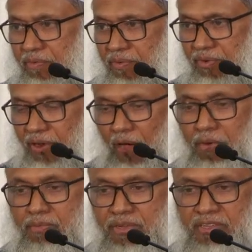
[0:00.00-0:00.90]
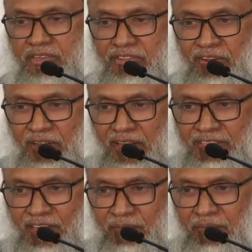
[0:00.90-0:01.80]
for our Messenger sallallahu
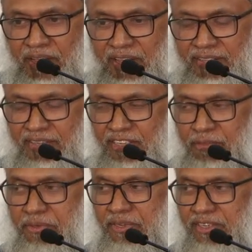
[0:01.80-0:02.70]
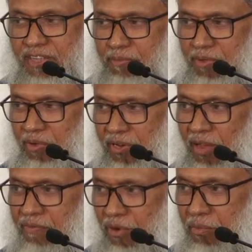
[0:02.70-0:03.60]
alayhi wa there's especially special something will
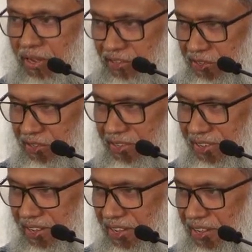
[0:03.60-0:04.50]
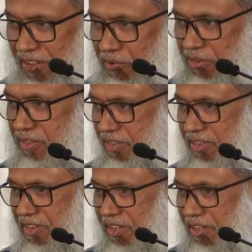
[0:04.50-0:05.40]
come from us. What is it?
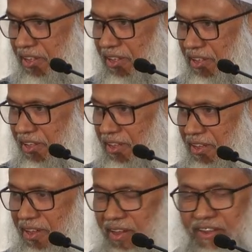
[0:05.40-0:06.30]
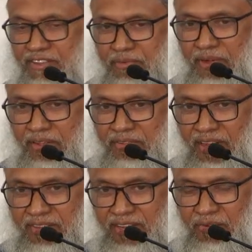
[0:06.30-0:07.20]
Allah subhanahu wa
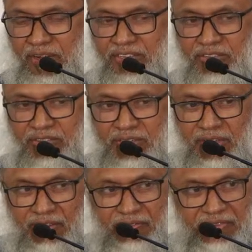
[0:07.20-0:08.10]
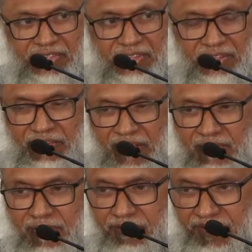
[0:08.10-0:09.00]
ta'ala said, once you visit the
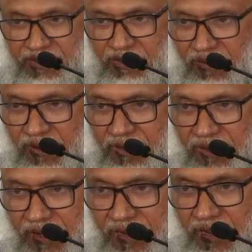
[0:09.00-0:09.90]
grave of Rasulullah sallallahu alayhi wa